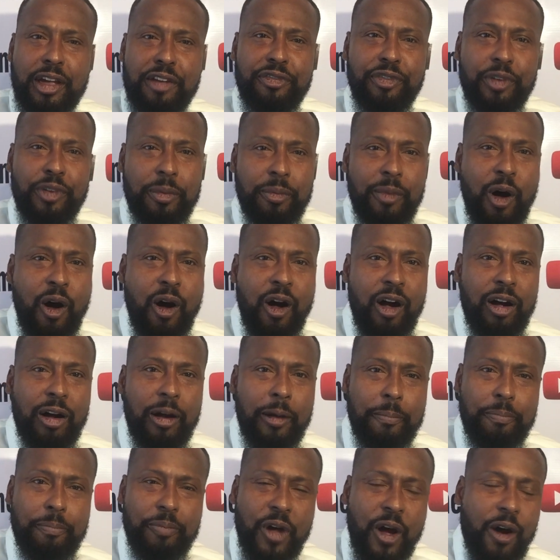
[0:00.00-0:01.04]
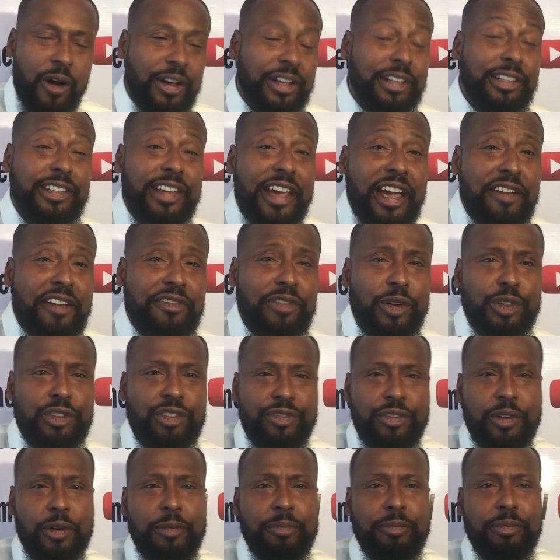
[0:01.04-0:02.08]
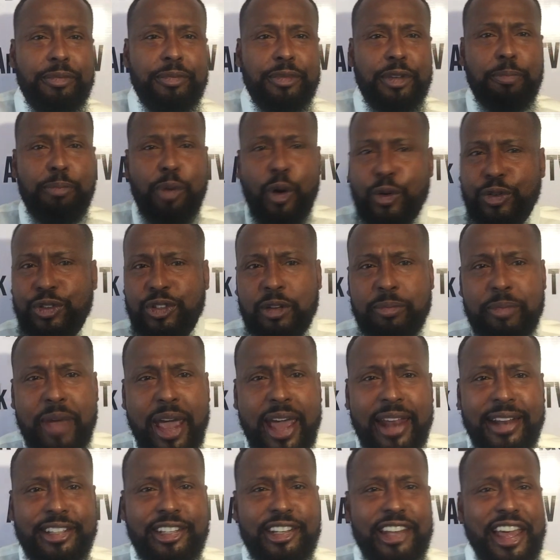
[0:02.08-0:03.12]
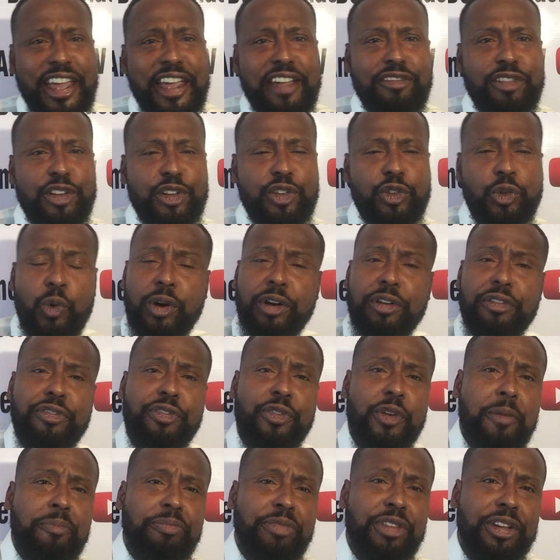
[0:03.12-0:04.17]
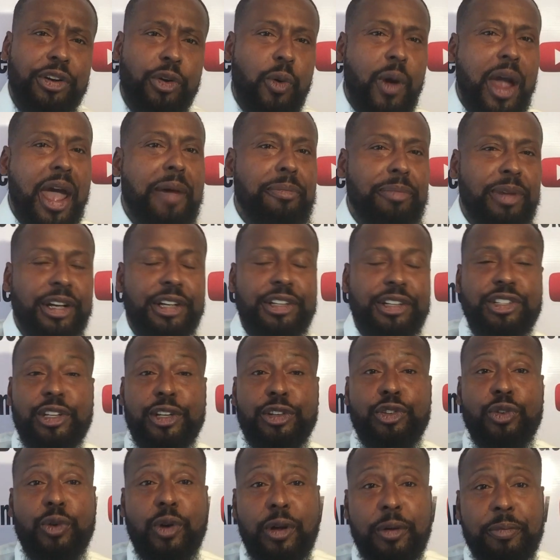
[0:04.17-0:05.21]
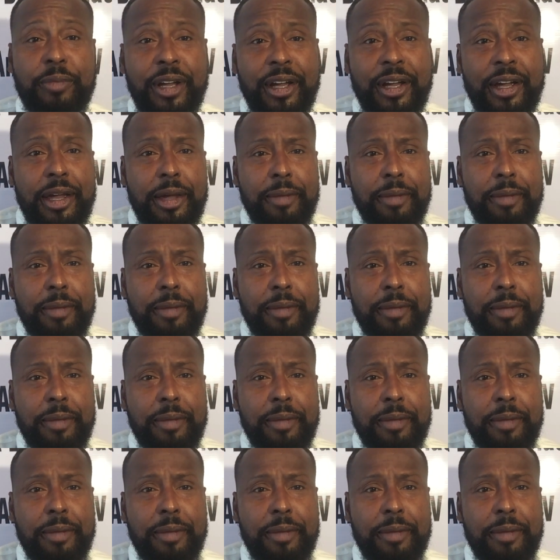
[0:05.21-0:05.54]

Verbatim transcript: from our our endeavors from post traumatic slave disorder from the crab bucket syndrome